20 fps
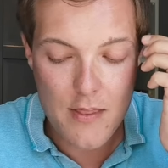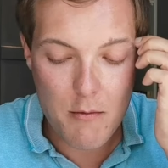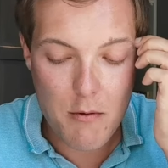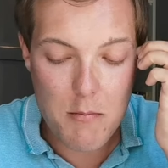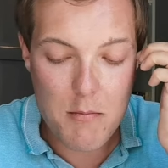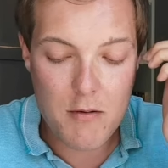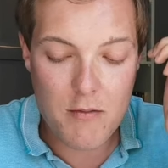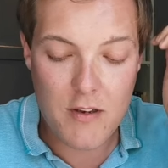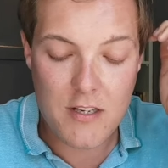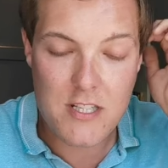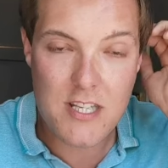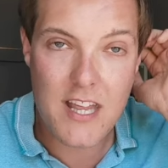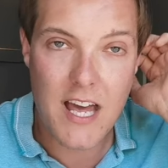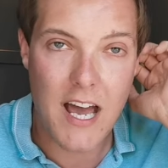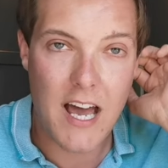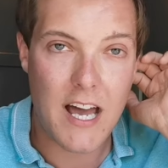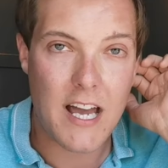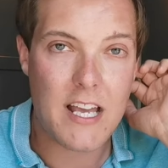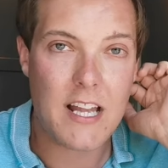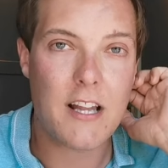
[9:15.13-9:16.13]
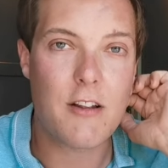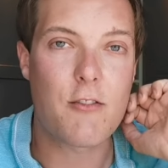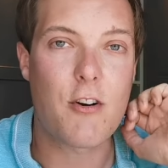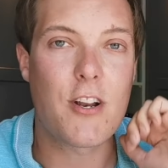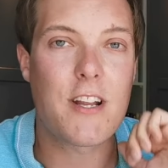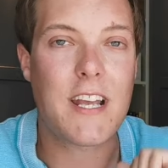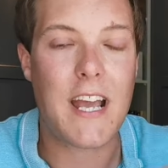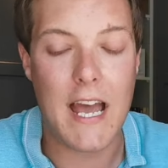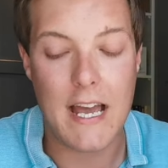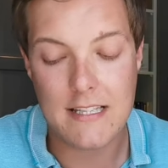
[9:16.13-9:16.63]
Then we're moving to the
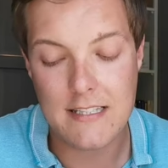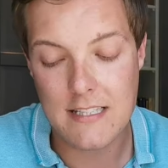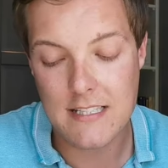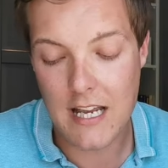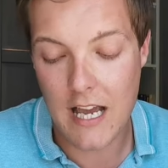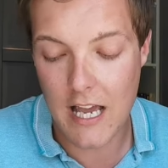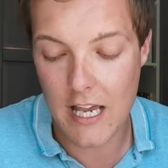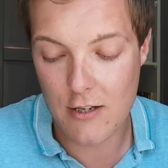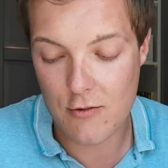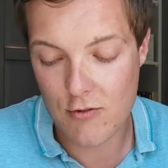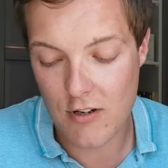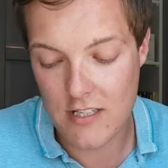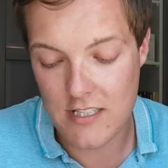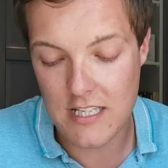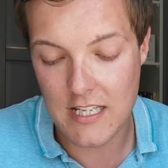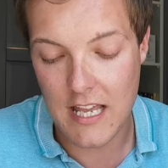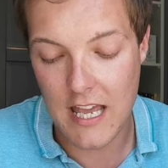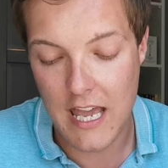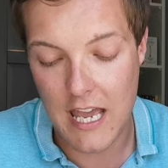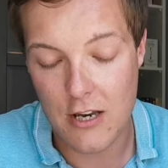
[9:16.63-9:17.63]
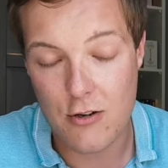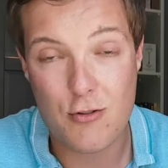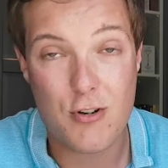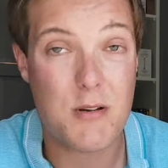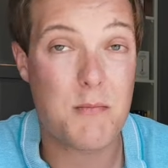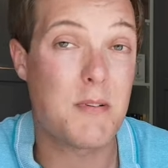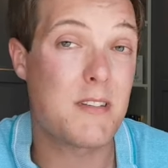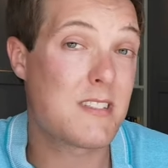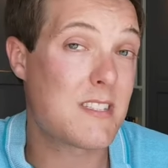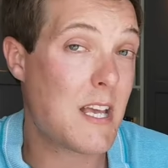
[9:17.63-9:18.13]
Hyaluronic Acid Hydrating Hair
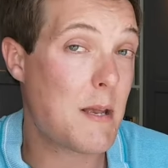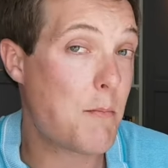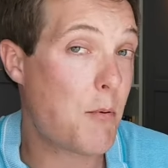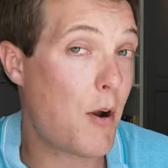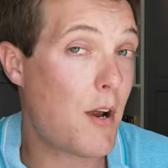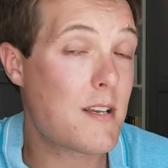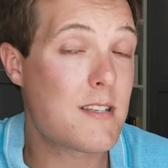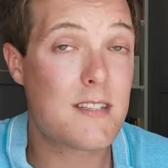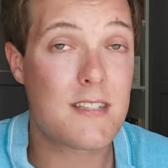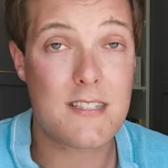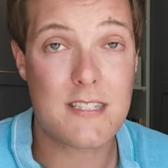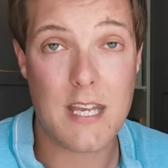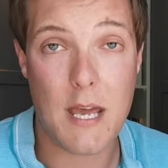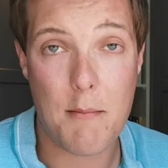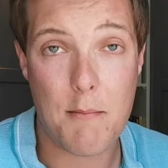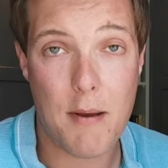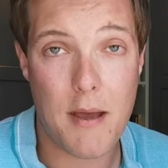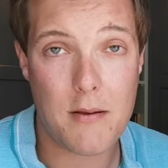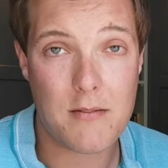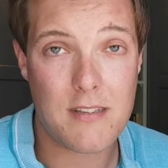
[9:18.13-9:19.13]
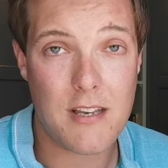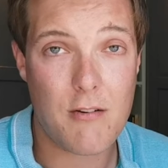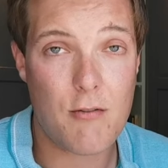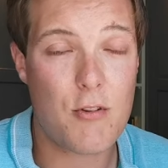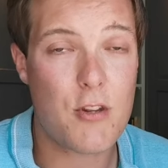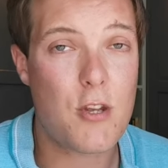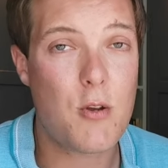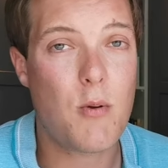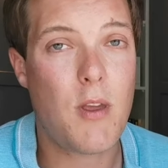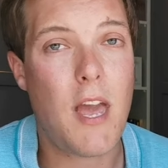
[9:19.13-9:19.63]
Treatment. Same price, £10 here
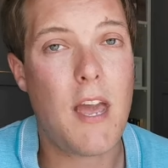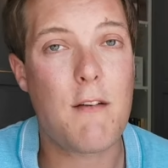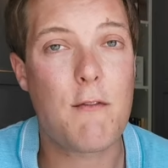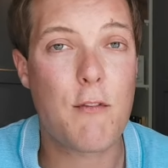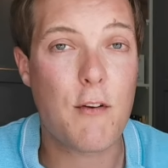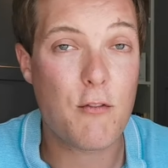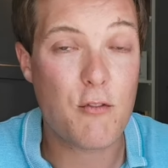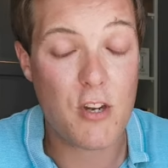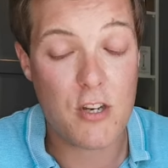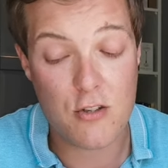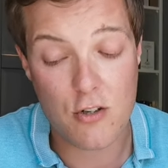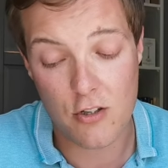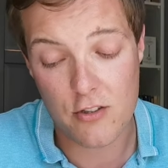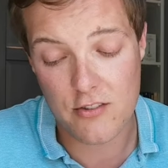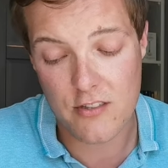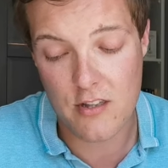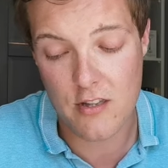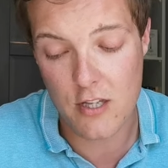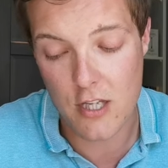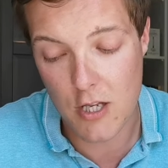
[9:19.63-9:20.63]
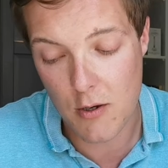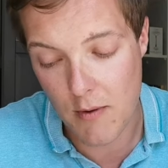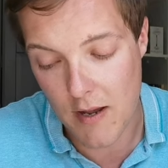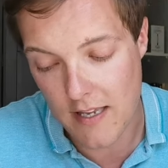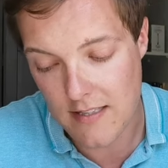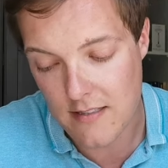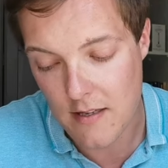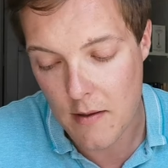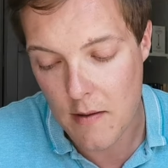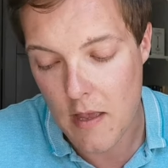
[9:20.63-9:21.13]
in the UK, $15 in the
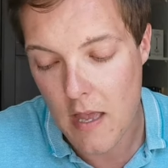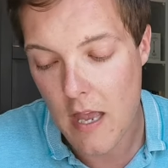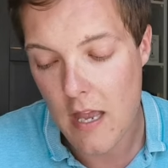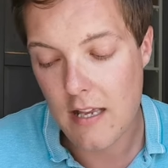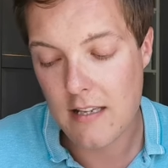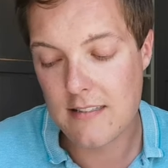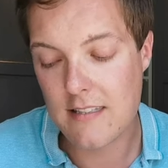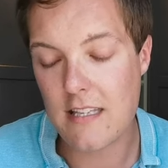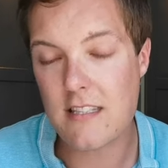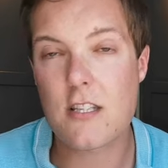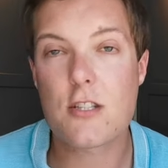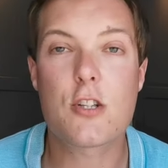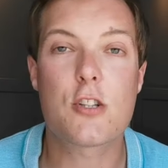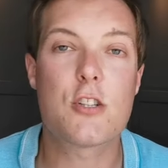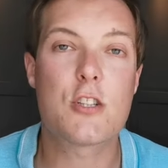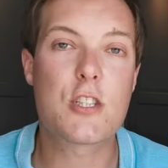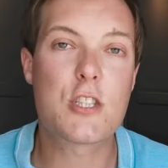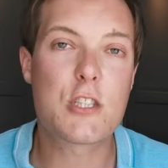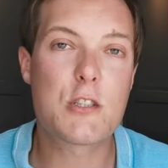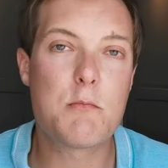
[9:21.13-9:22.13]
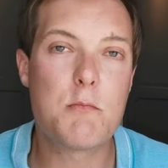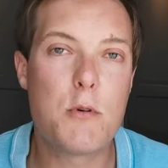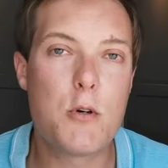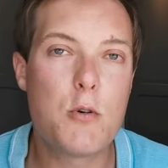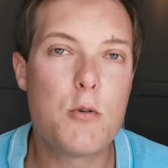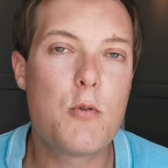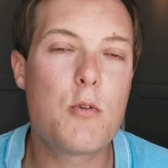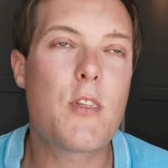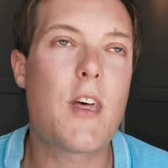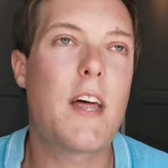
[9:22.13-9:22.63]
US. It says it's going to
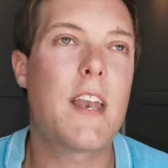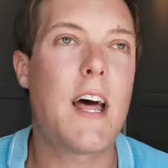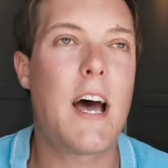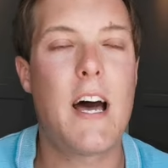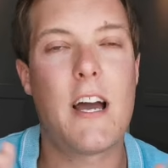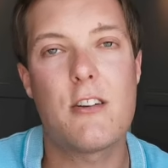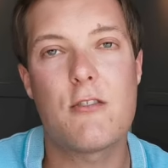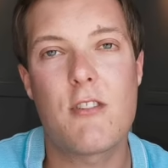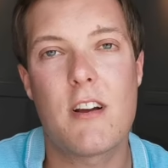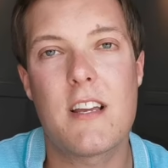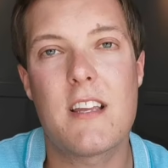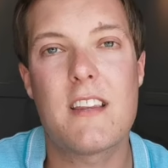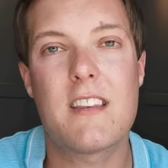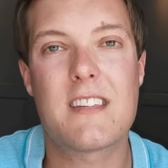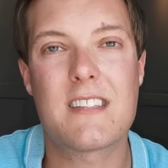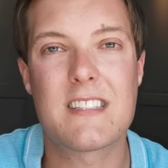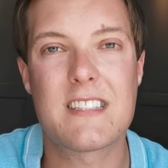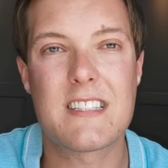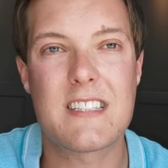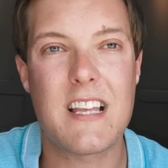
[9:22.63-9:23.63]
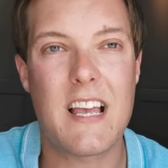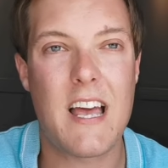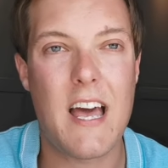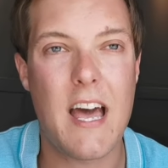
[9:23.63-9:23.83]
smooth and hydrate this